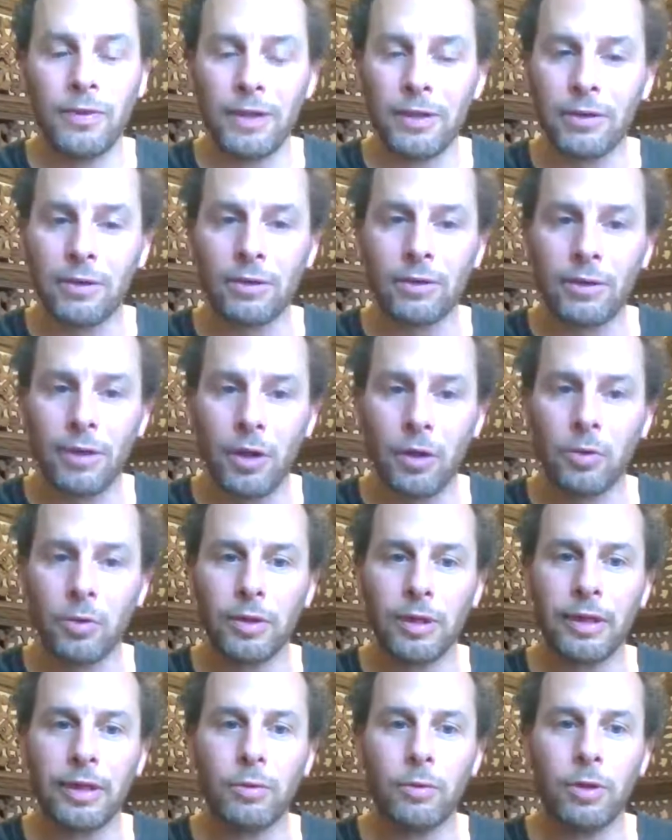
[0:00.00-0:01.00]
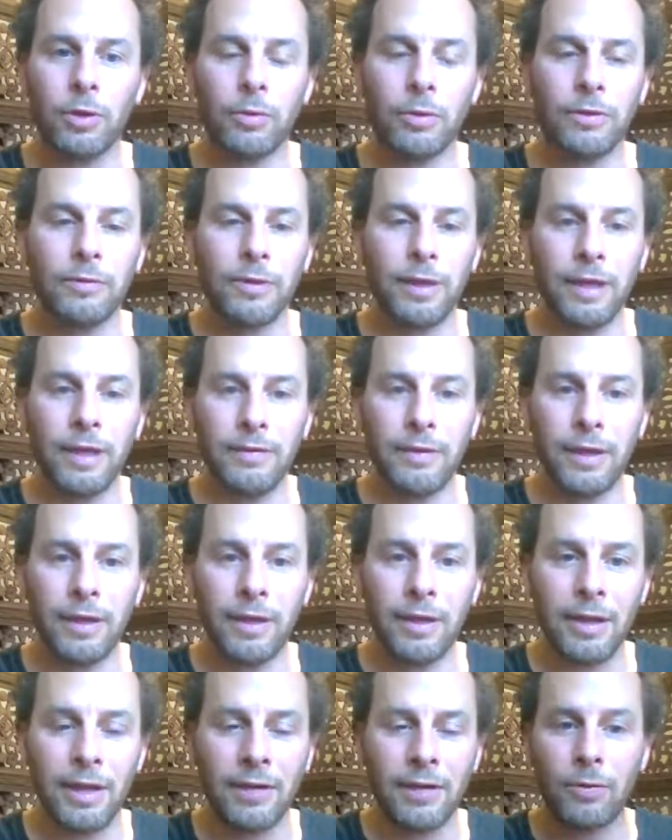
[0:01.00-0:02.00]
feel lonely, where we
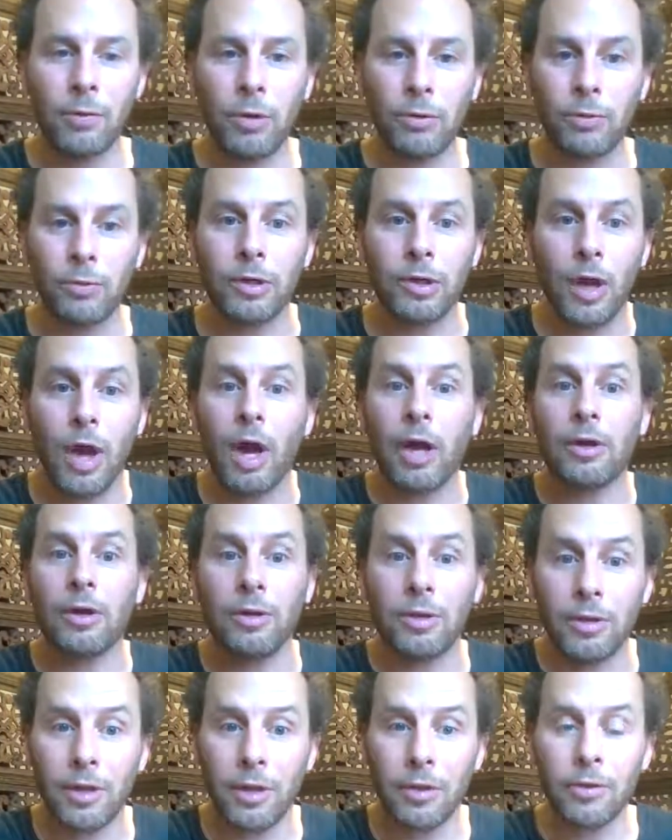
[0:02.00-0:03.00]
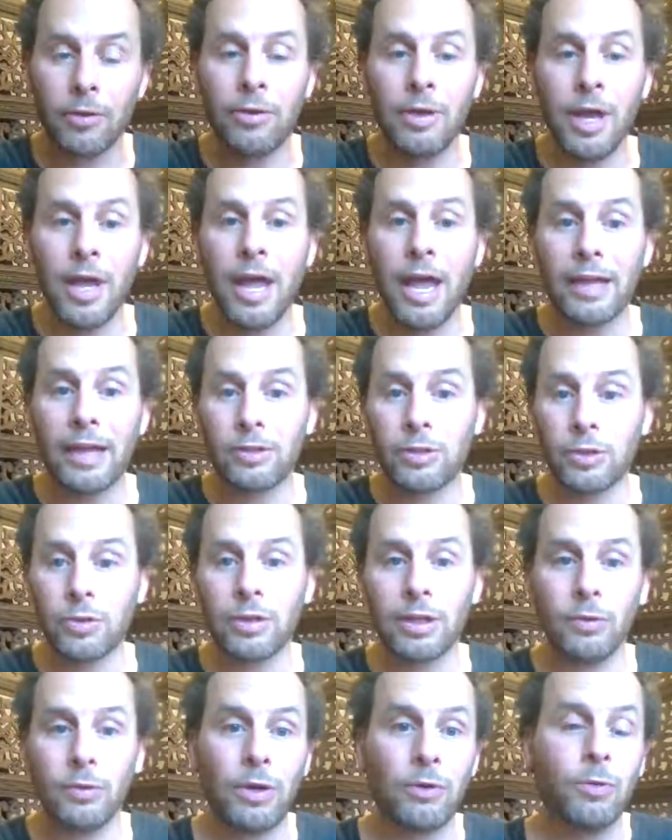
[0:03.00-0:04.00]
even when we're not alone, and
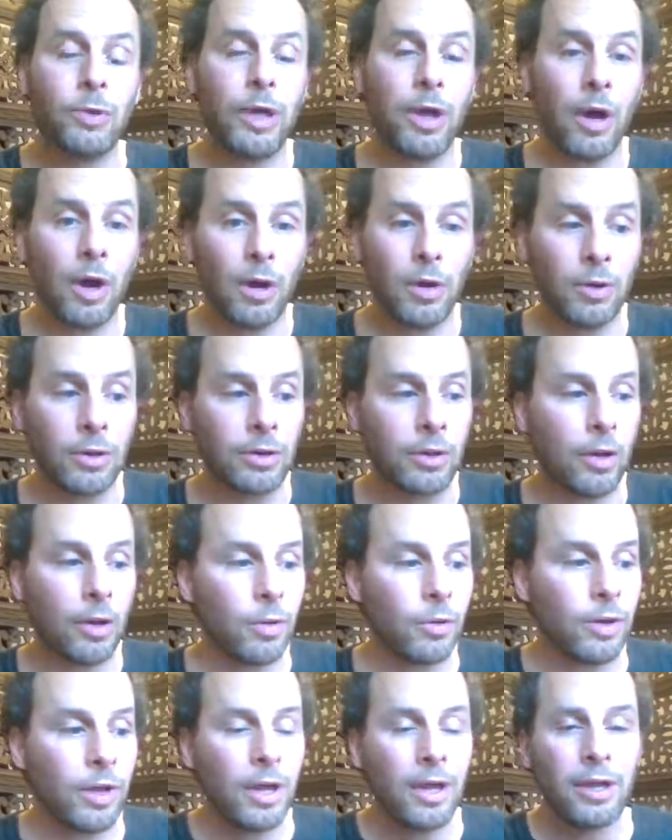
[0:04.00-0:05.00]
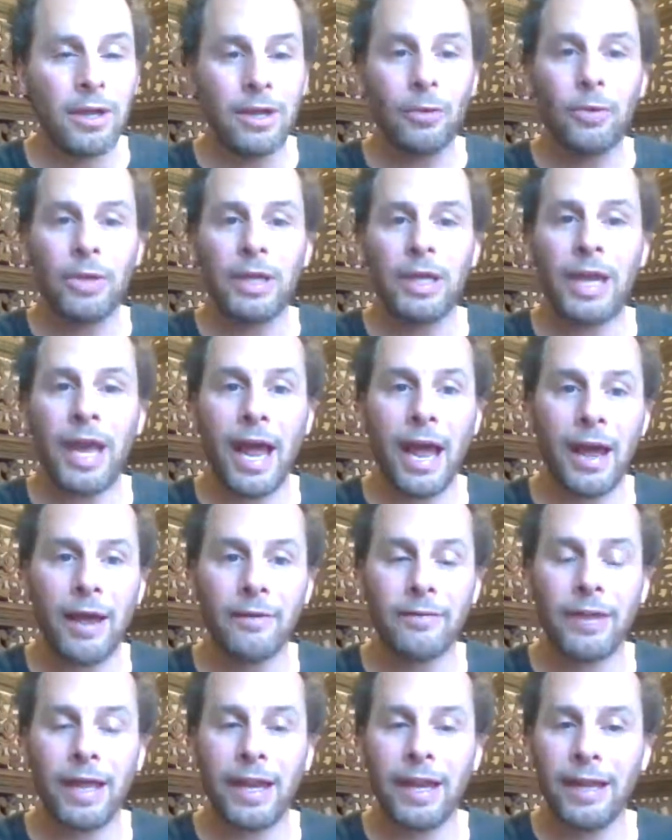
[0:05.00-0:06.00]
certainly when we are alone, we can
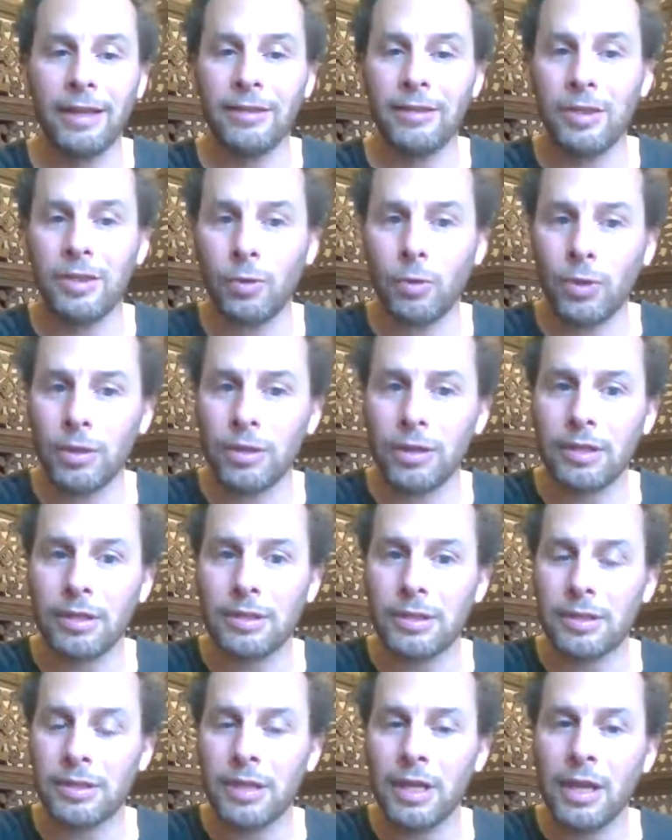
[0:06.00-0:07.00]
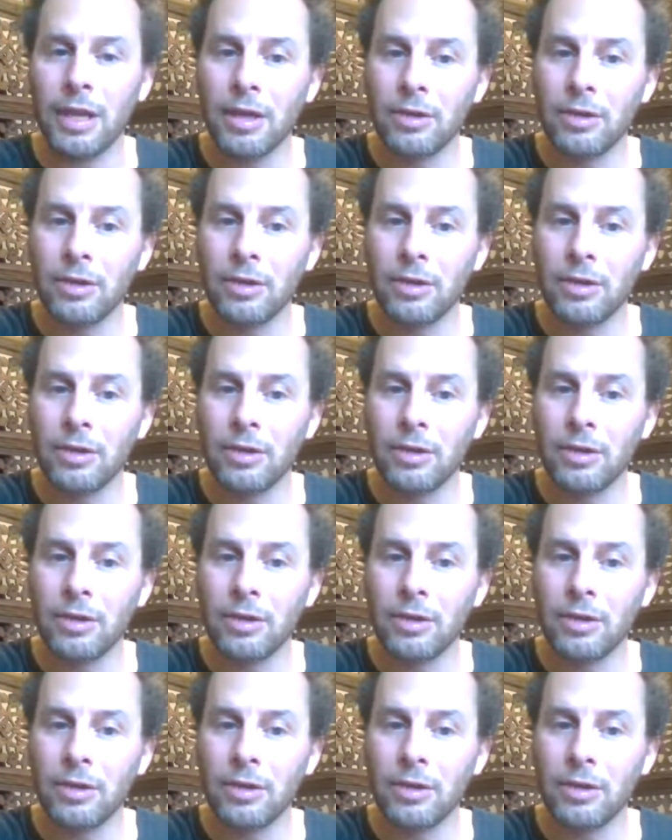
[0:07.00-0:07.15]
have that. And so what this is